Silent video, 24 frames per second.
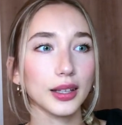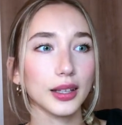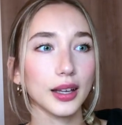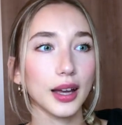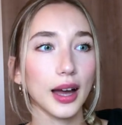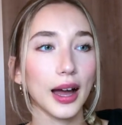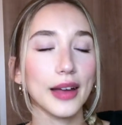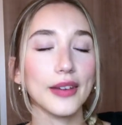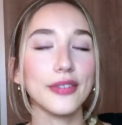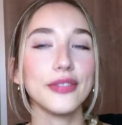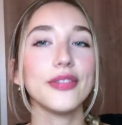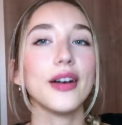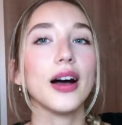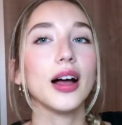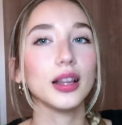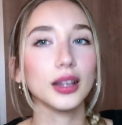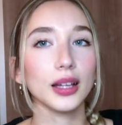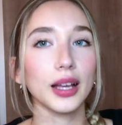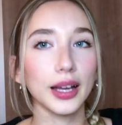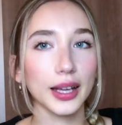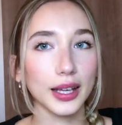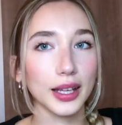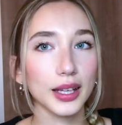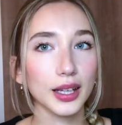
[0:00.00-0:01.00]
I felt
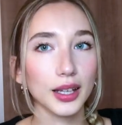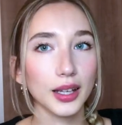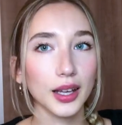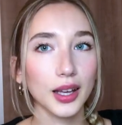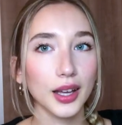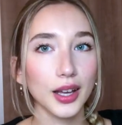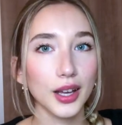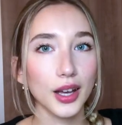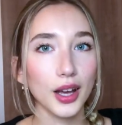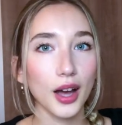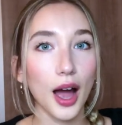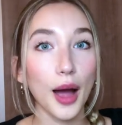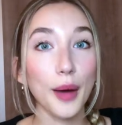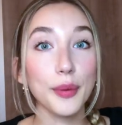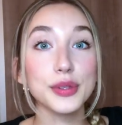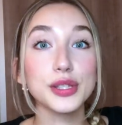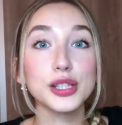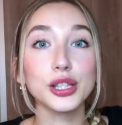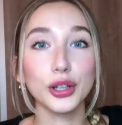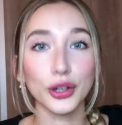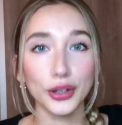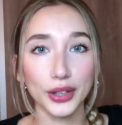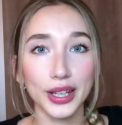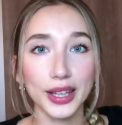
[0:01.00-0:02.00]
like I was
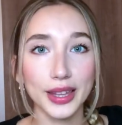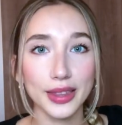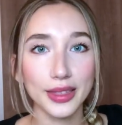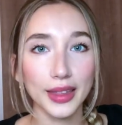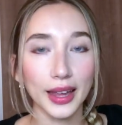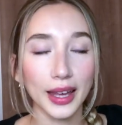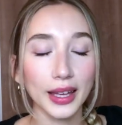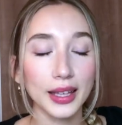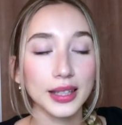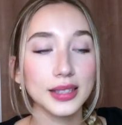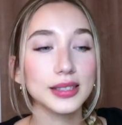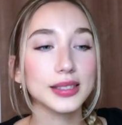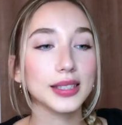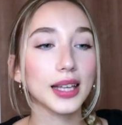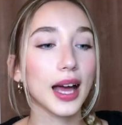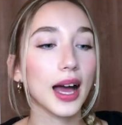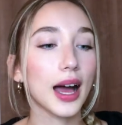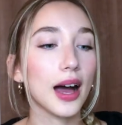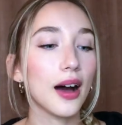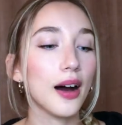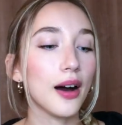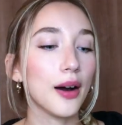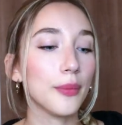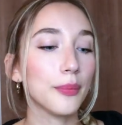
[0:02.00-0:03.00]
learning things
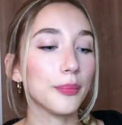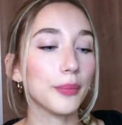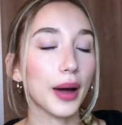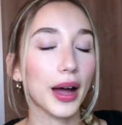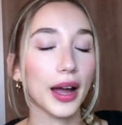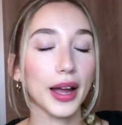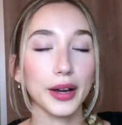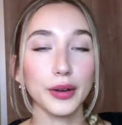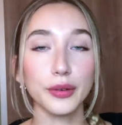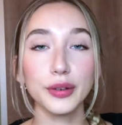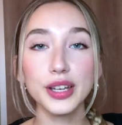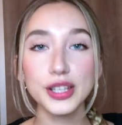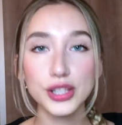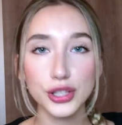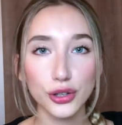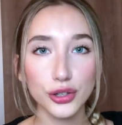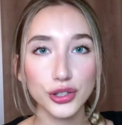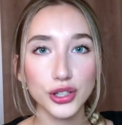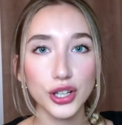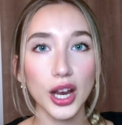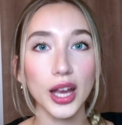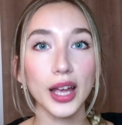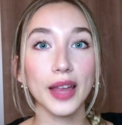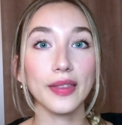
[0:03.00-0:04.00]
by
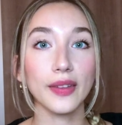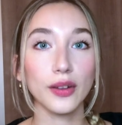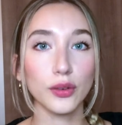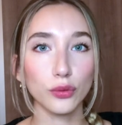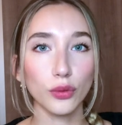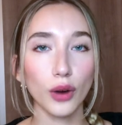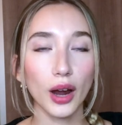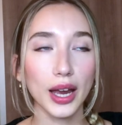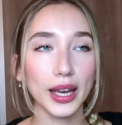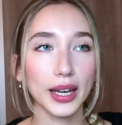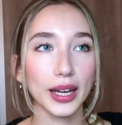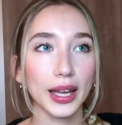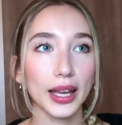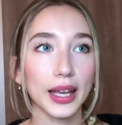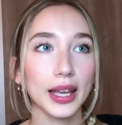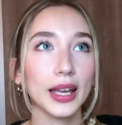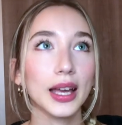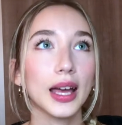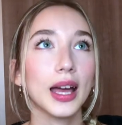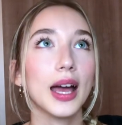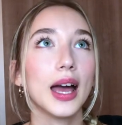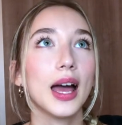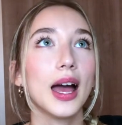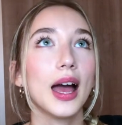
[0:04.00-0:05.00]
researching and then writing.
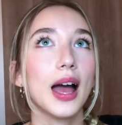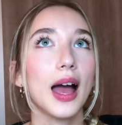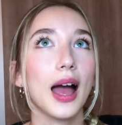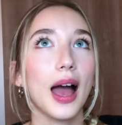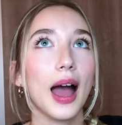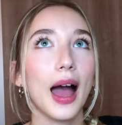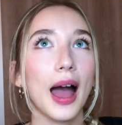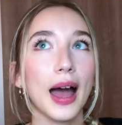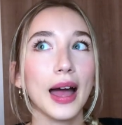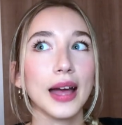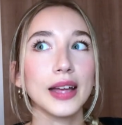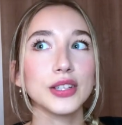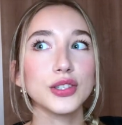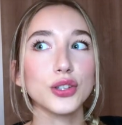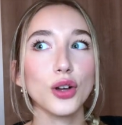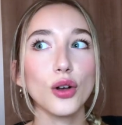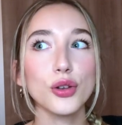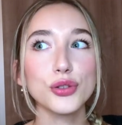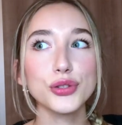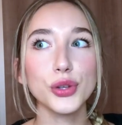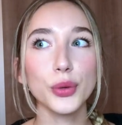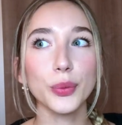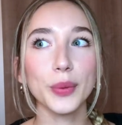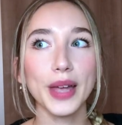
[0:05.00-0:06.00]
And
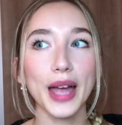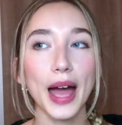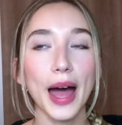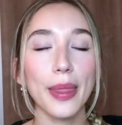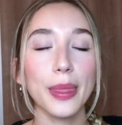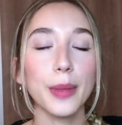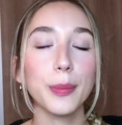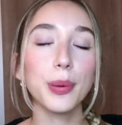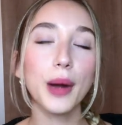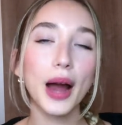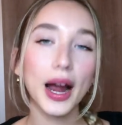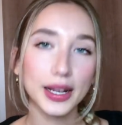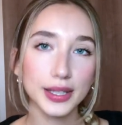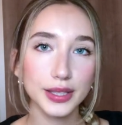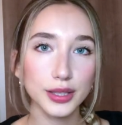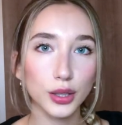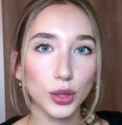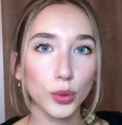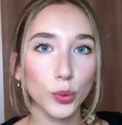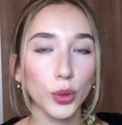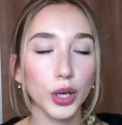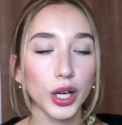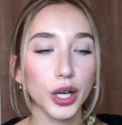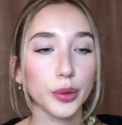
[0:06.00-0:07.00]
also we had the
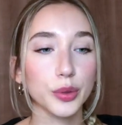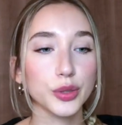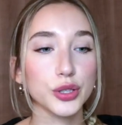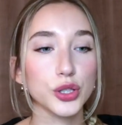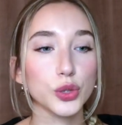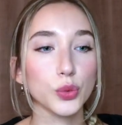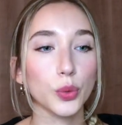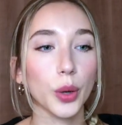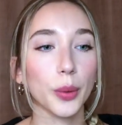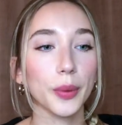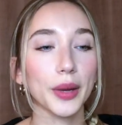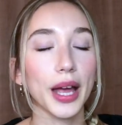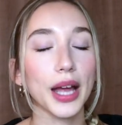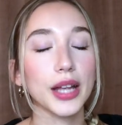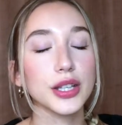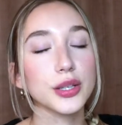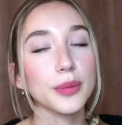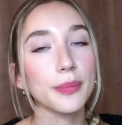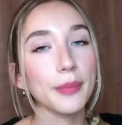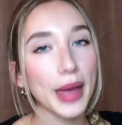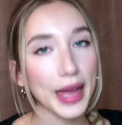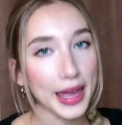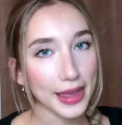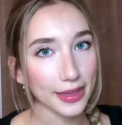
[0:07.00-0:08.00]
practical work, which is where we had
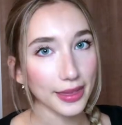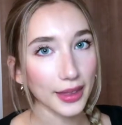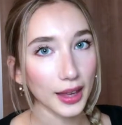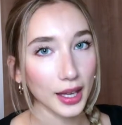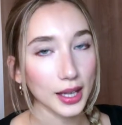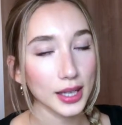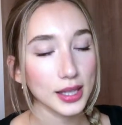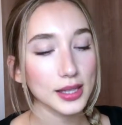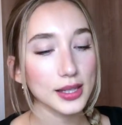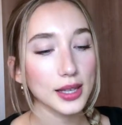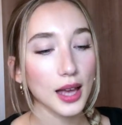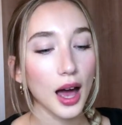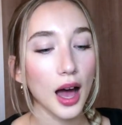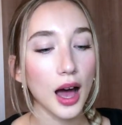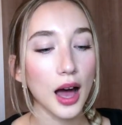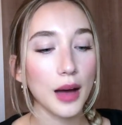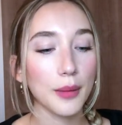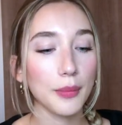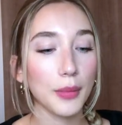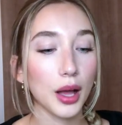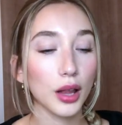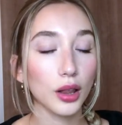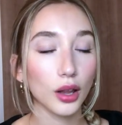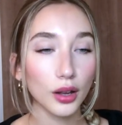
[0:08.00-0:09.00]
to make things.
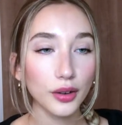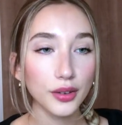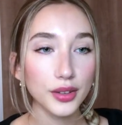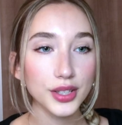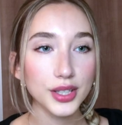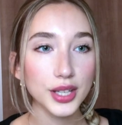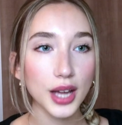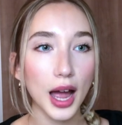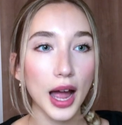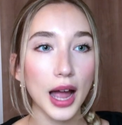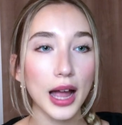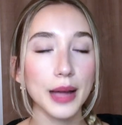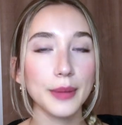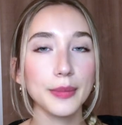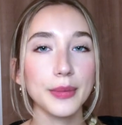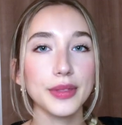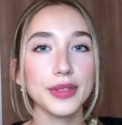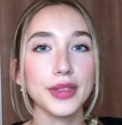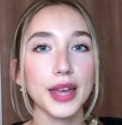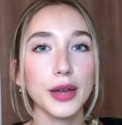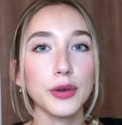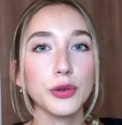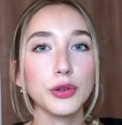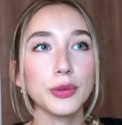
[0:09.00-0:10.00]
A lot of the time
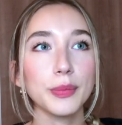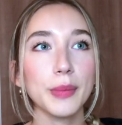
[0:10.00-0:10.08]
they